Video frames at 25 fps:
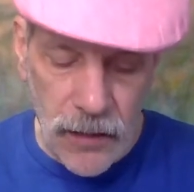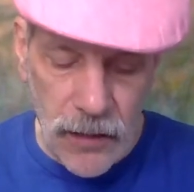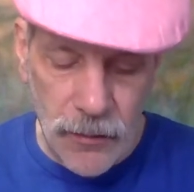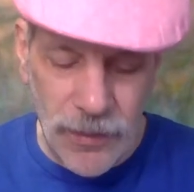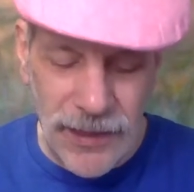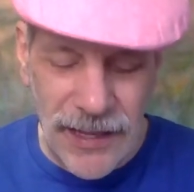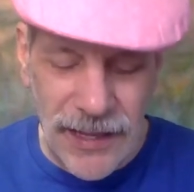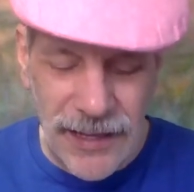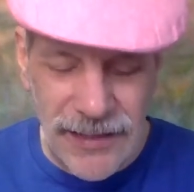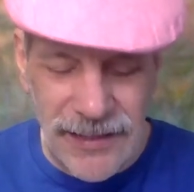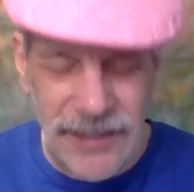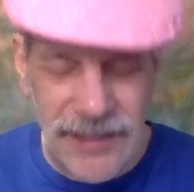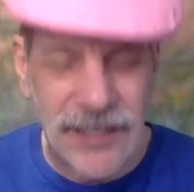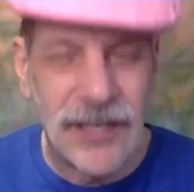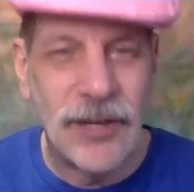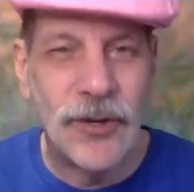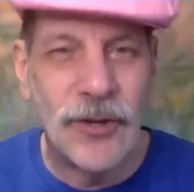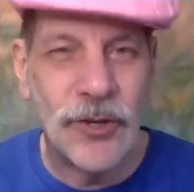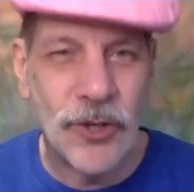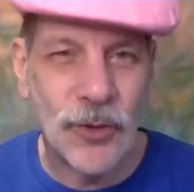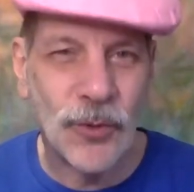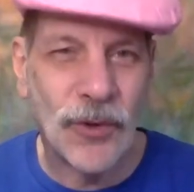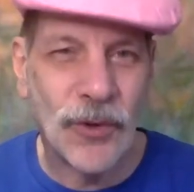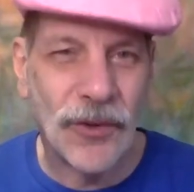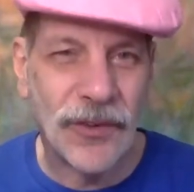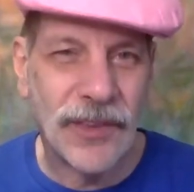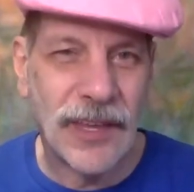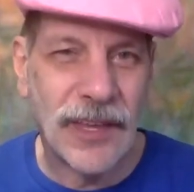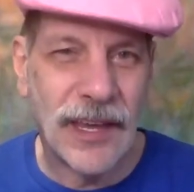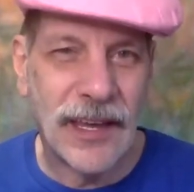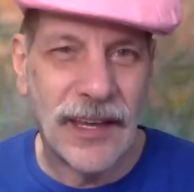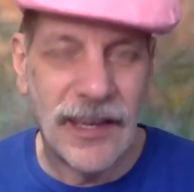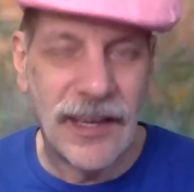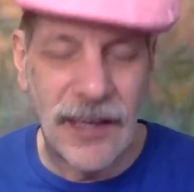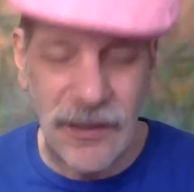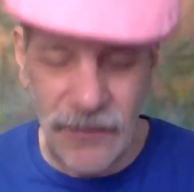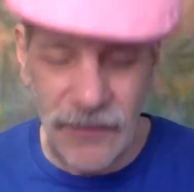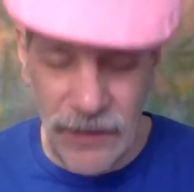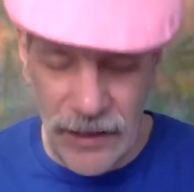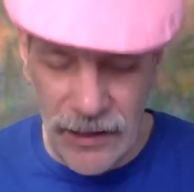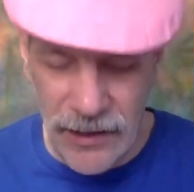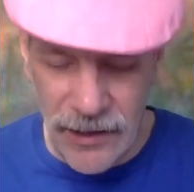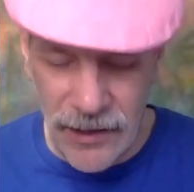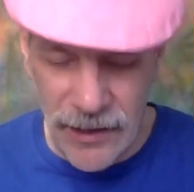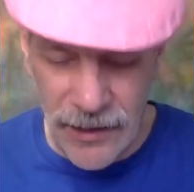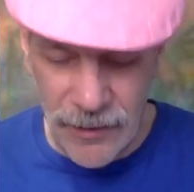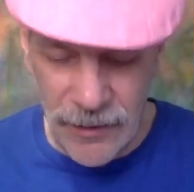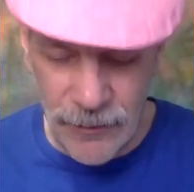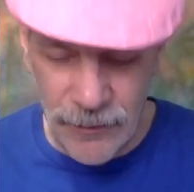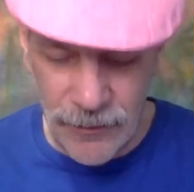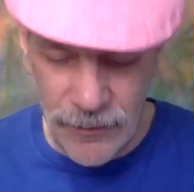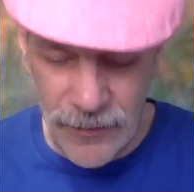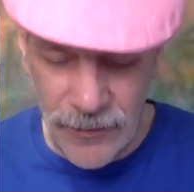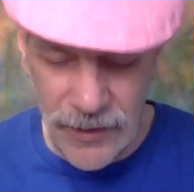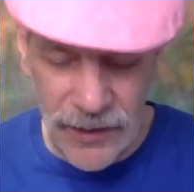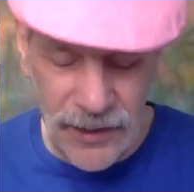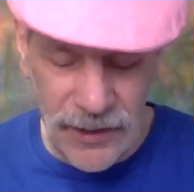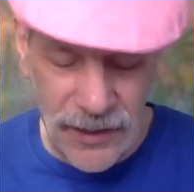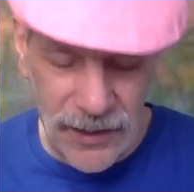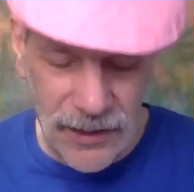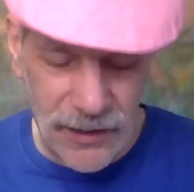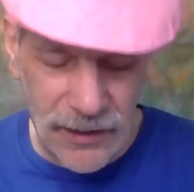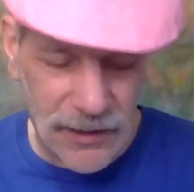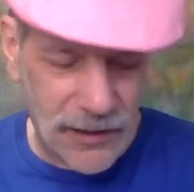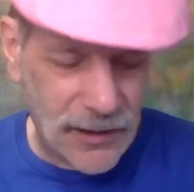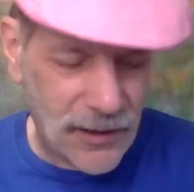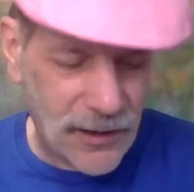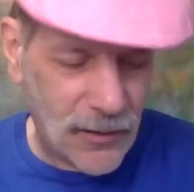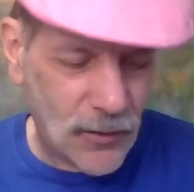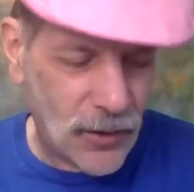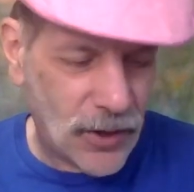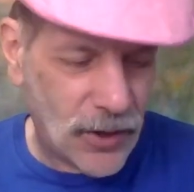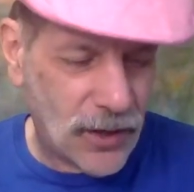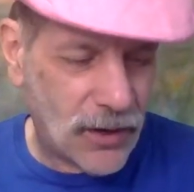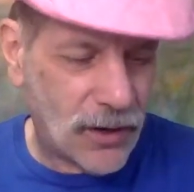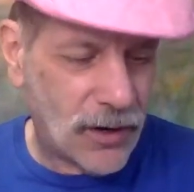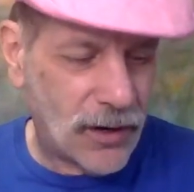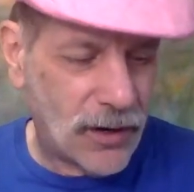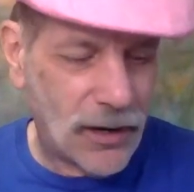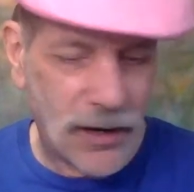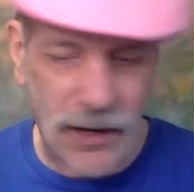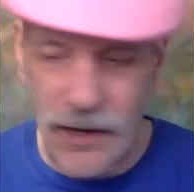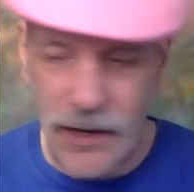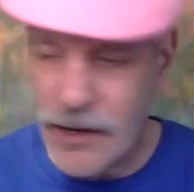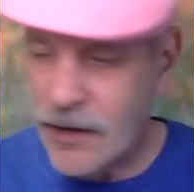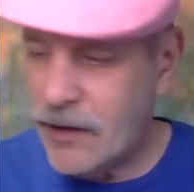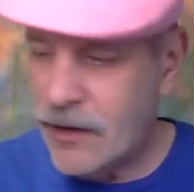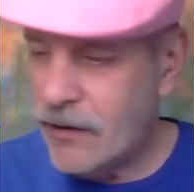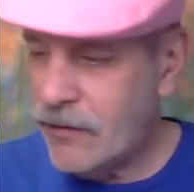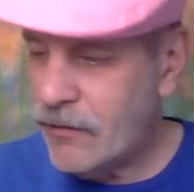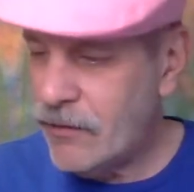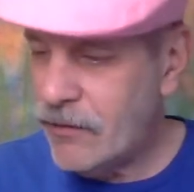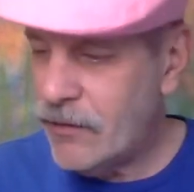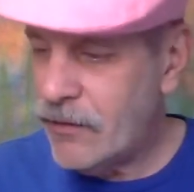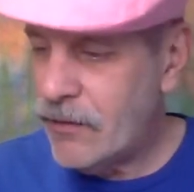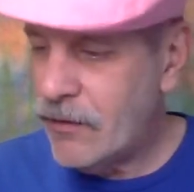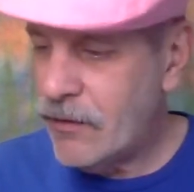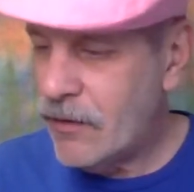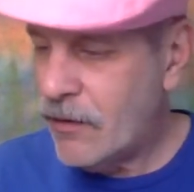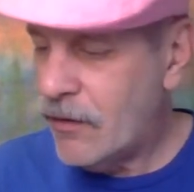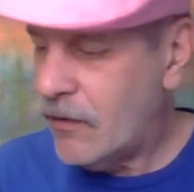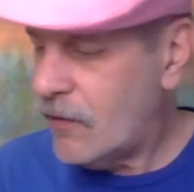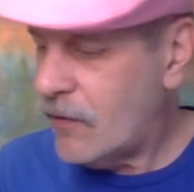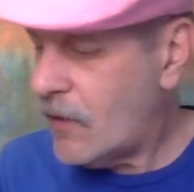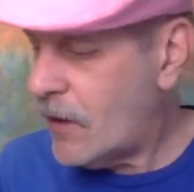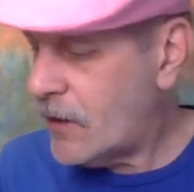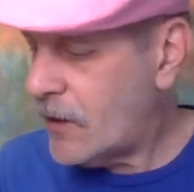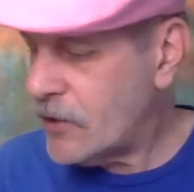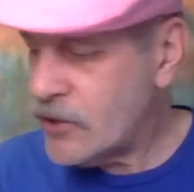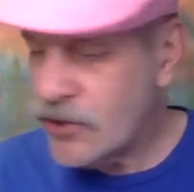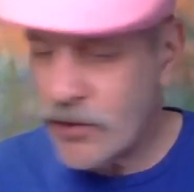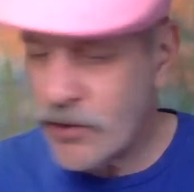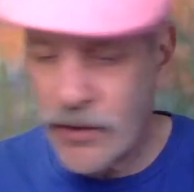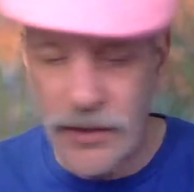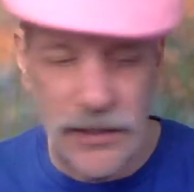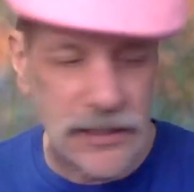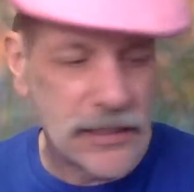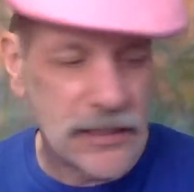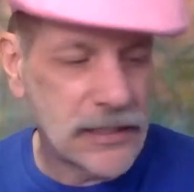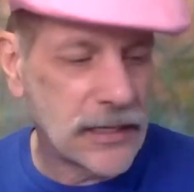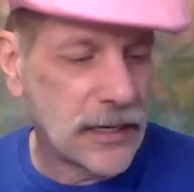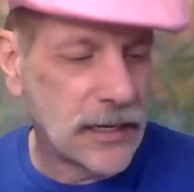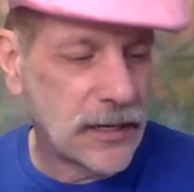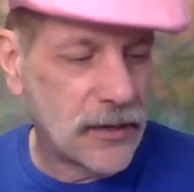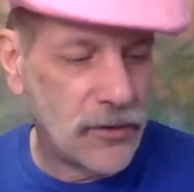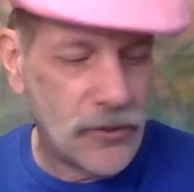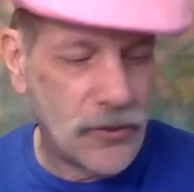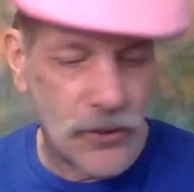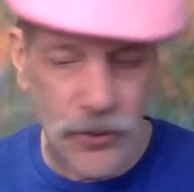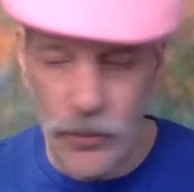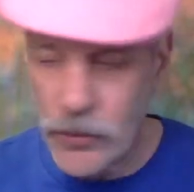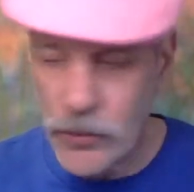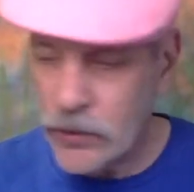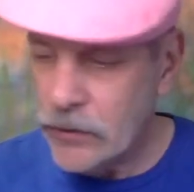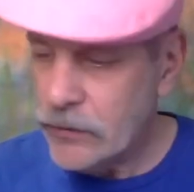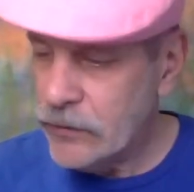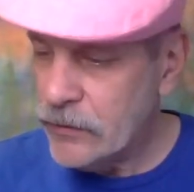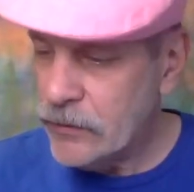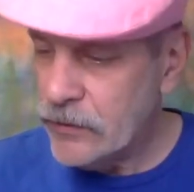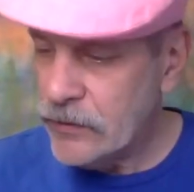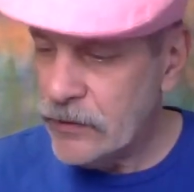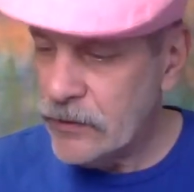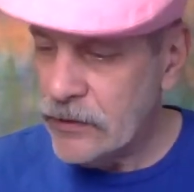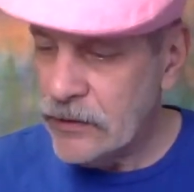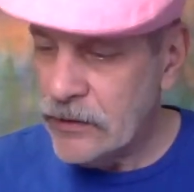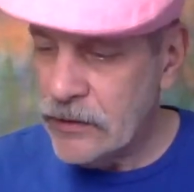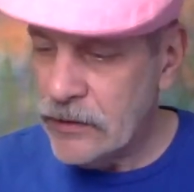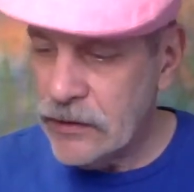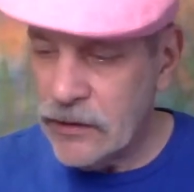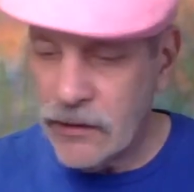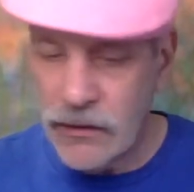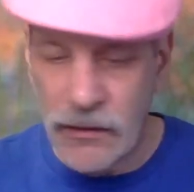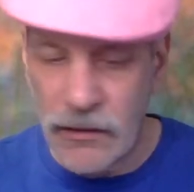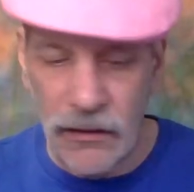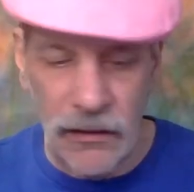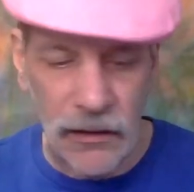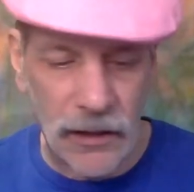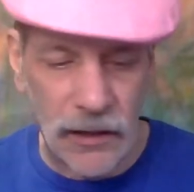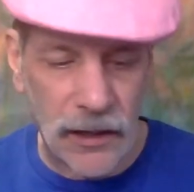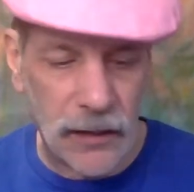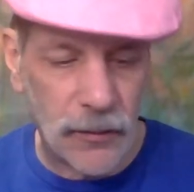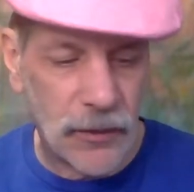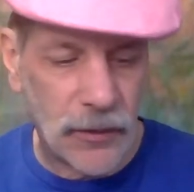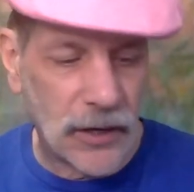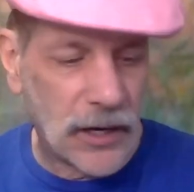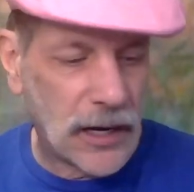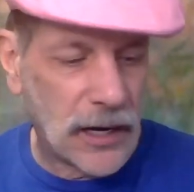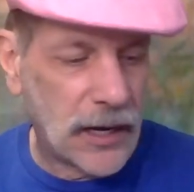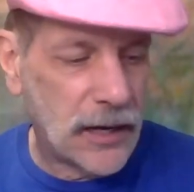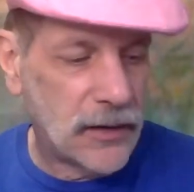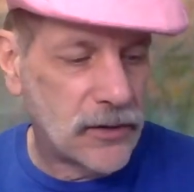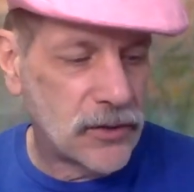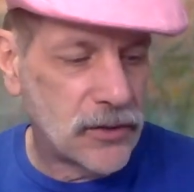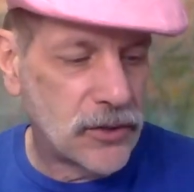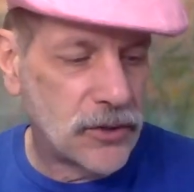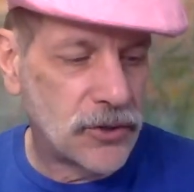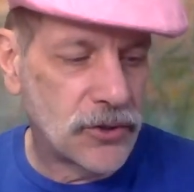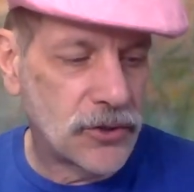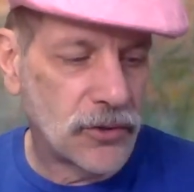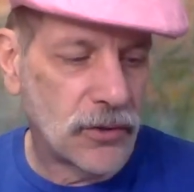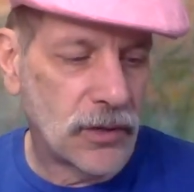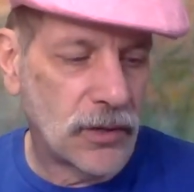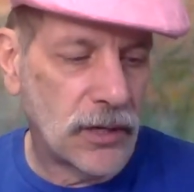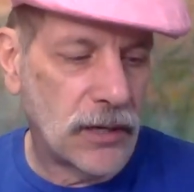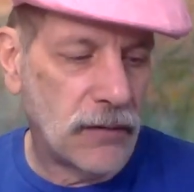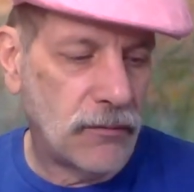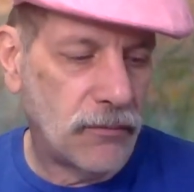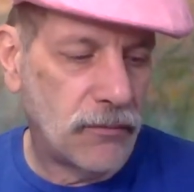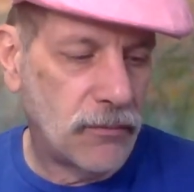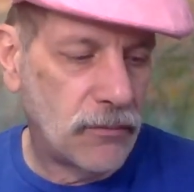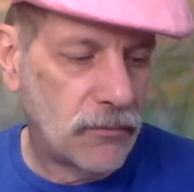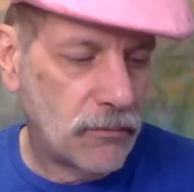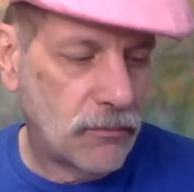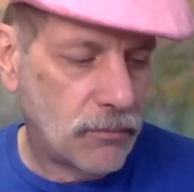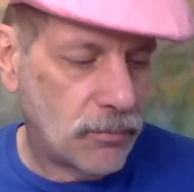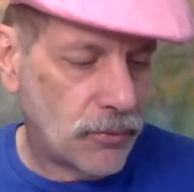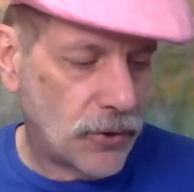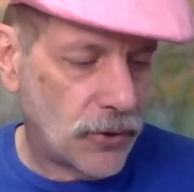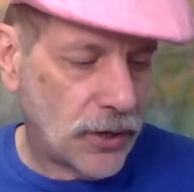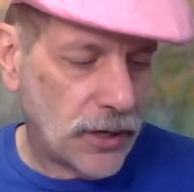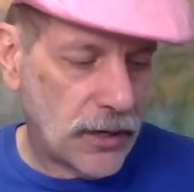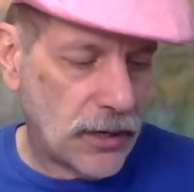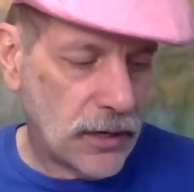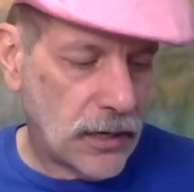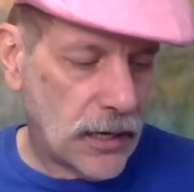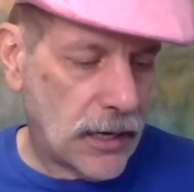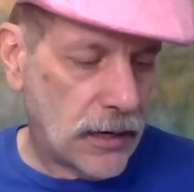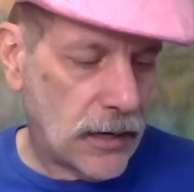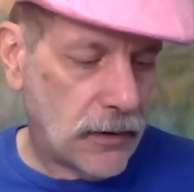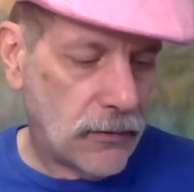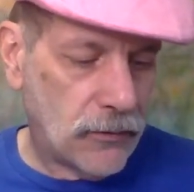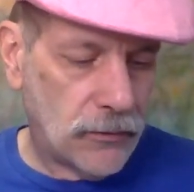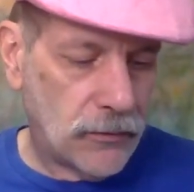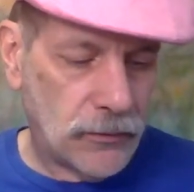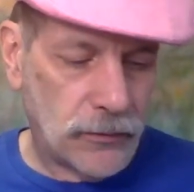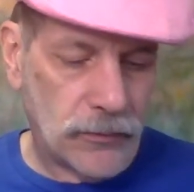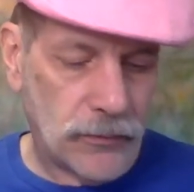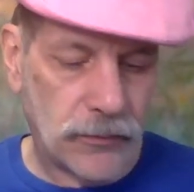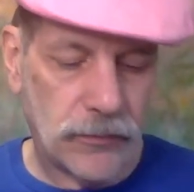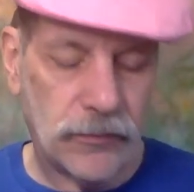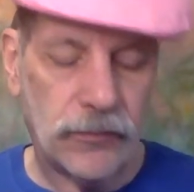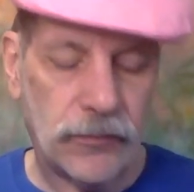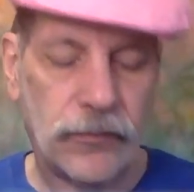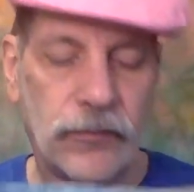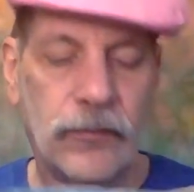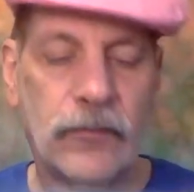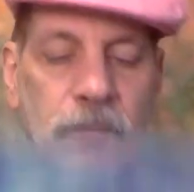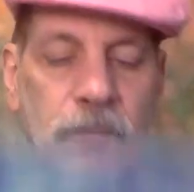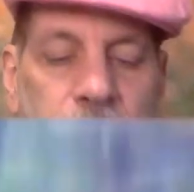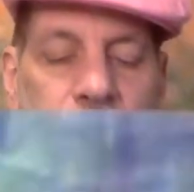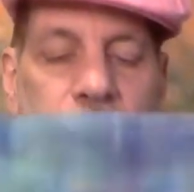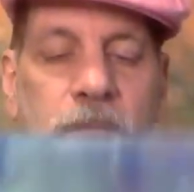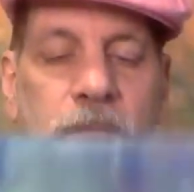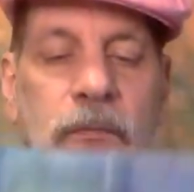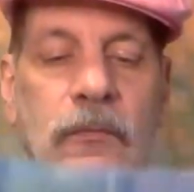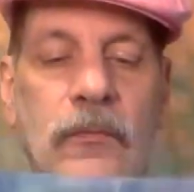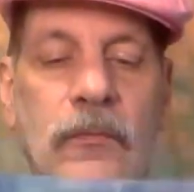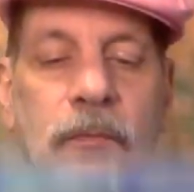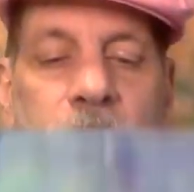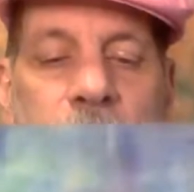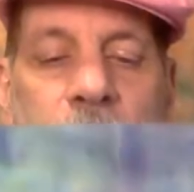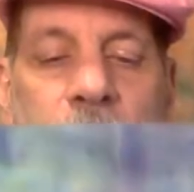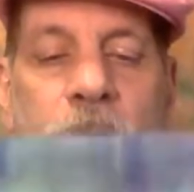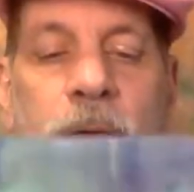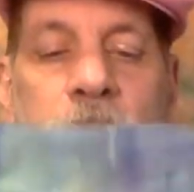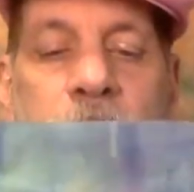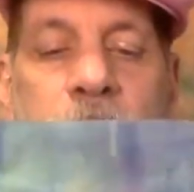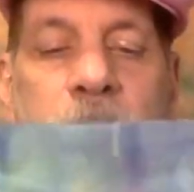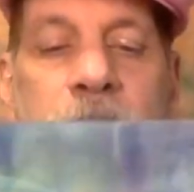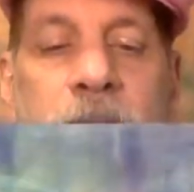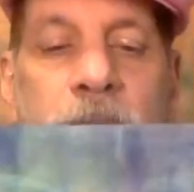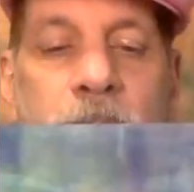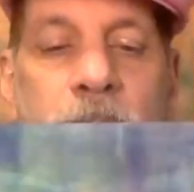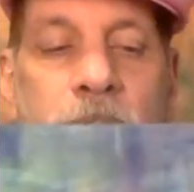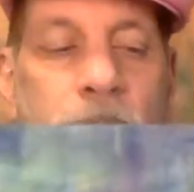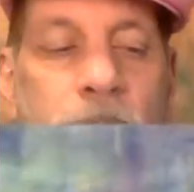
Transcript: But that's the usual thing, even um, when there uh, are a lot of tourists, like usual. On Labor Day, it's usually pretty dead. Okay.